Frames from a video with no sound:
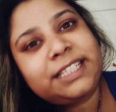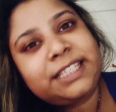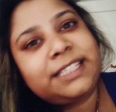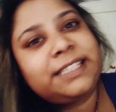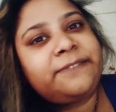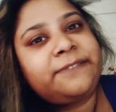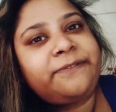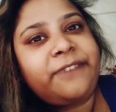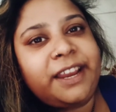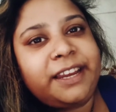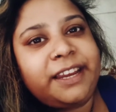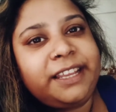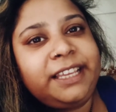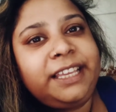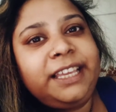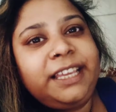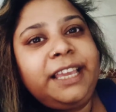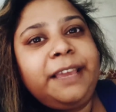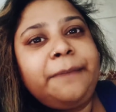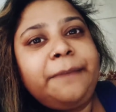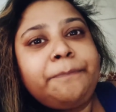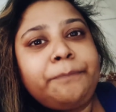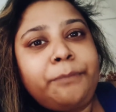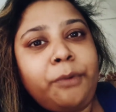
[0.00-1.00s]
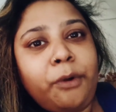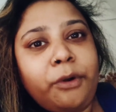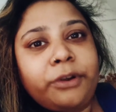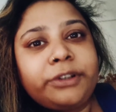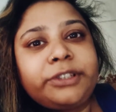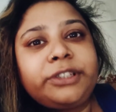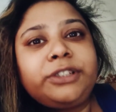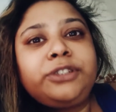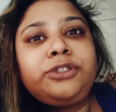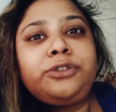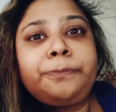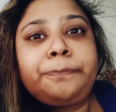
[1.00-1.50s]
it is very
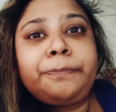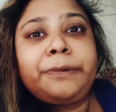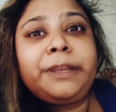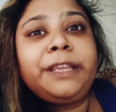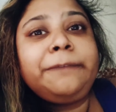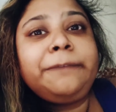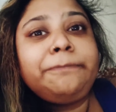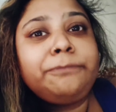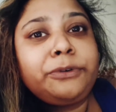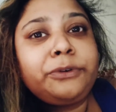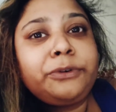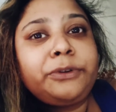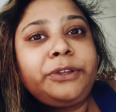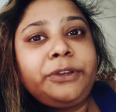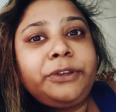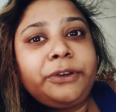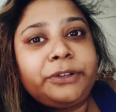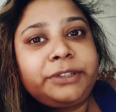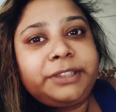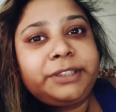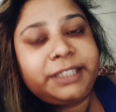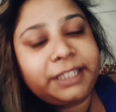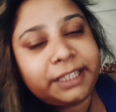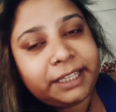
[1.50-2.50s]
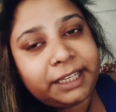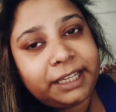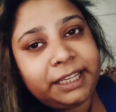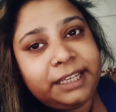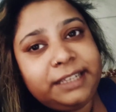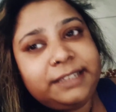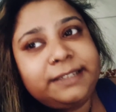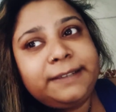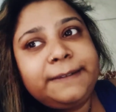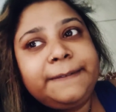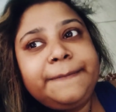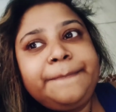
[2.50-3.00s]
important to pre-book your
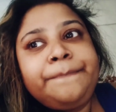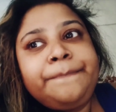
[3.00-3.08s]
ticket,